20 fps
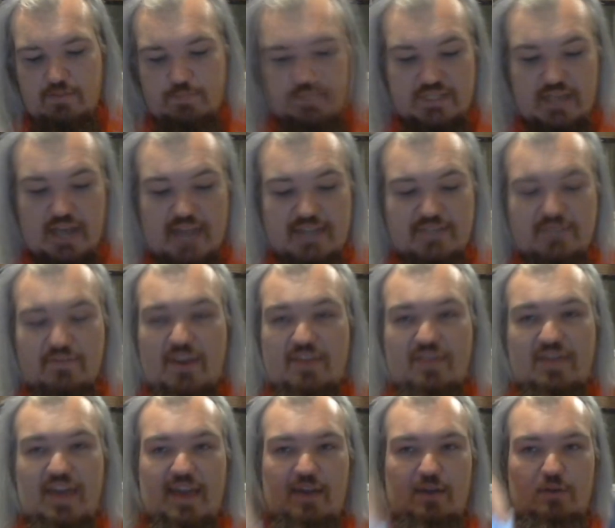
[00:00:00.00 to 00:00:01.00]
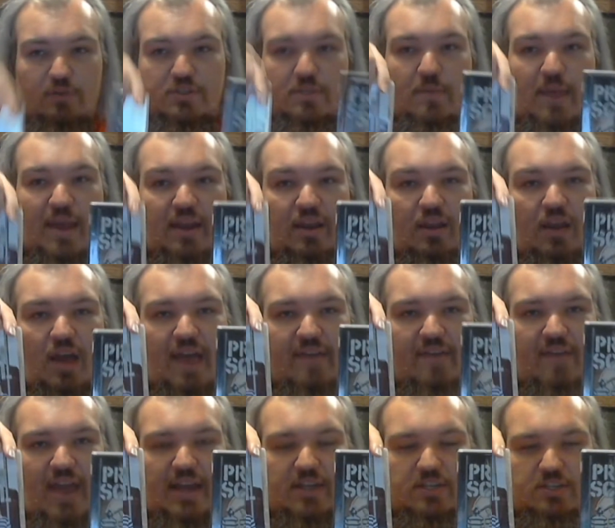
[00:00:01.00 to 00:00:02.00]
besides the fact they also made a
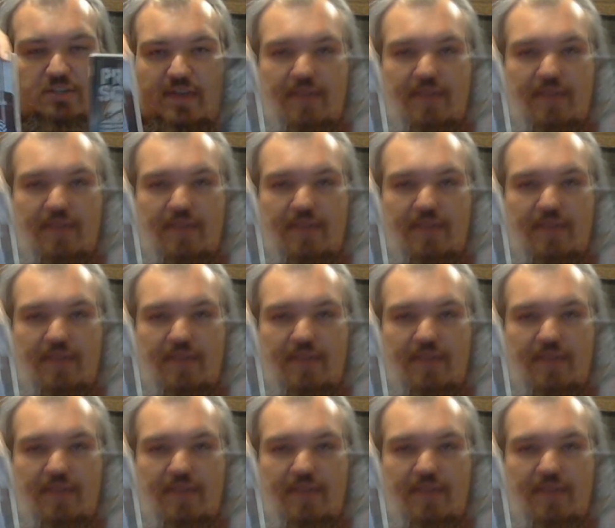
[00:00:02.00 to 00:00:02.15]
live action.